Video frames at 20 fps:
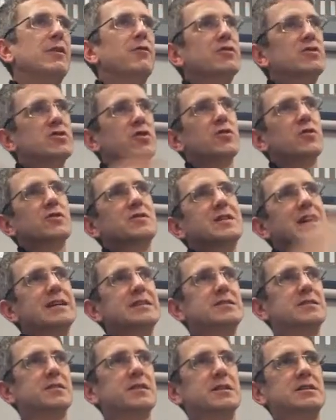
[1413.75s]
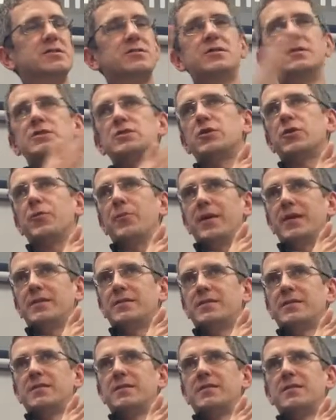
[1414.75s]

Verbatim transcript: their eternal destinies are determined.